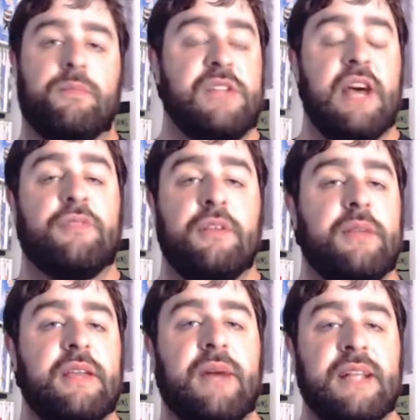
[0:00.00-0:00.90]
definitely
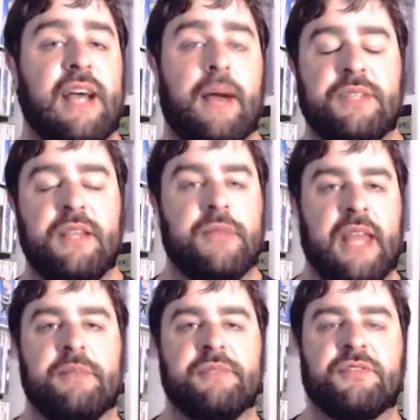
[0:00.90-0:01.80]
be in my top 10
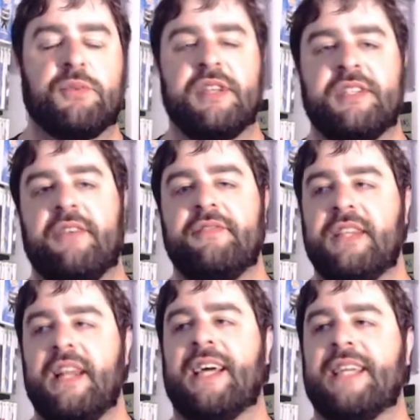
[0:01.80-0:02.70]
games of
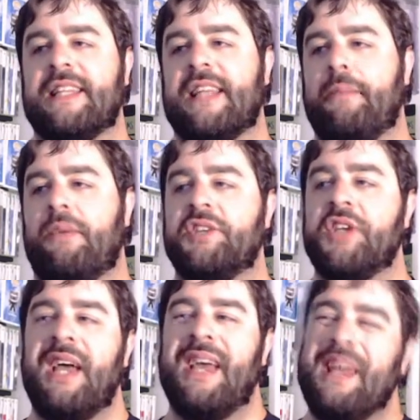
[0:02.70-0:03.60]
2017. I liked it that much.
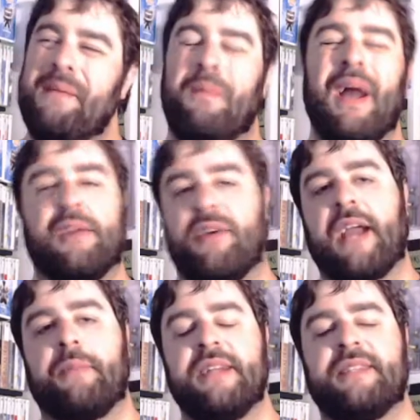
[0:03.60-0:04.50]
It might
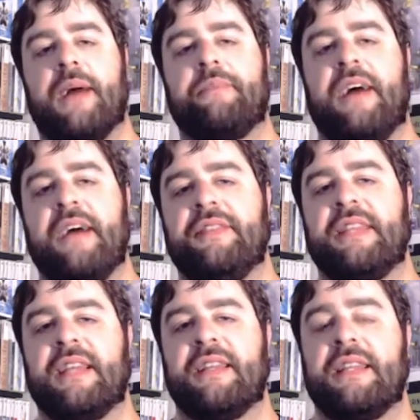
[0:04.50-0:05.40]
crack my top 5 at
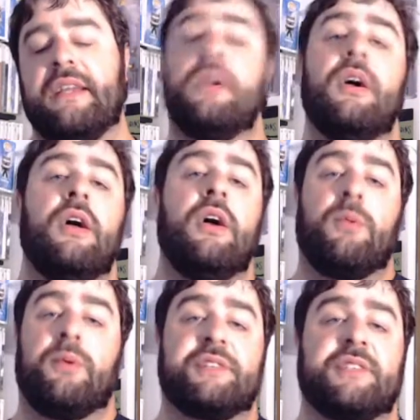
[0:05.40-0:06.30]
the end of the year.
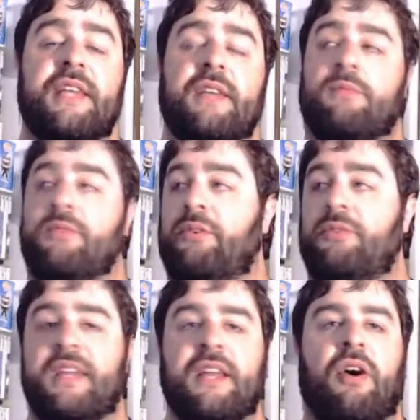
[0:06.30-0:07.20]
We'll see. We're
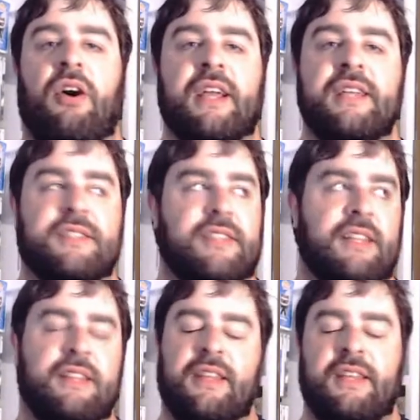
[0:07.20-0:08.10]
only in August
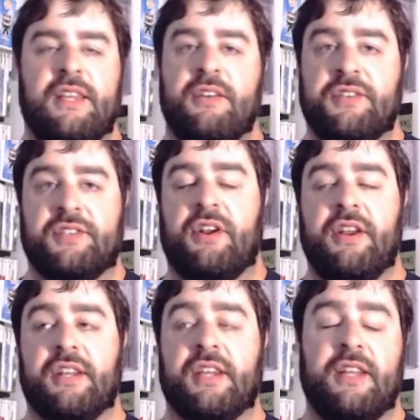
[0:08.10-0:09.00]
and the year is
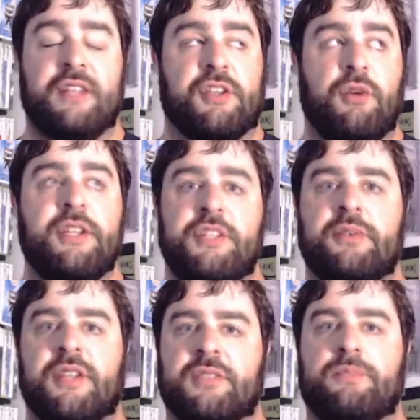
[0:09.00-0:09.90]
starting to it's going to
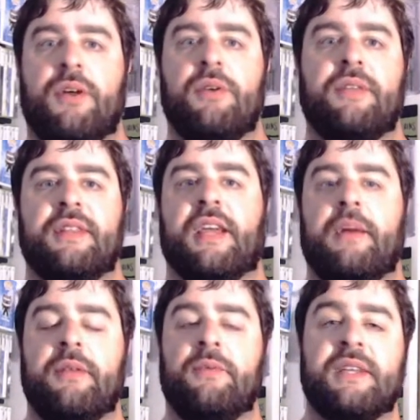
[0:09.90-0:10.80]
explode in the
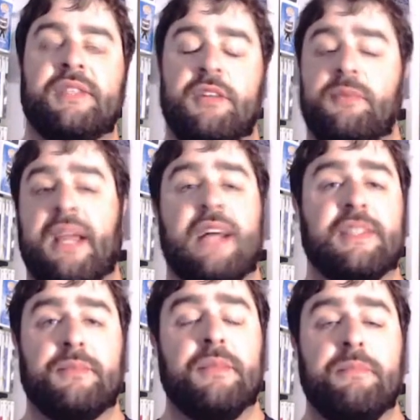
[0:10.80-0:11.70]
coming weeks here. We got
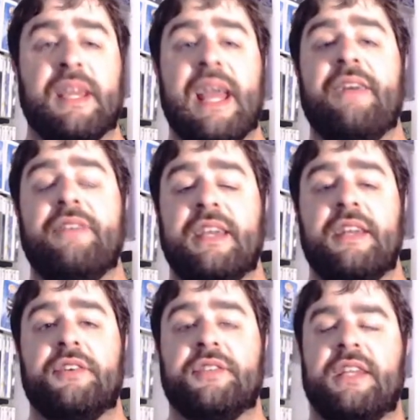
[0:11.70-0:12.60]
some of the big heavy
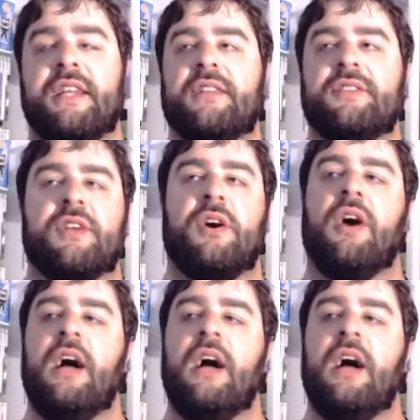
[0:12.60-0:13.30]
hitters hitting, so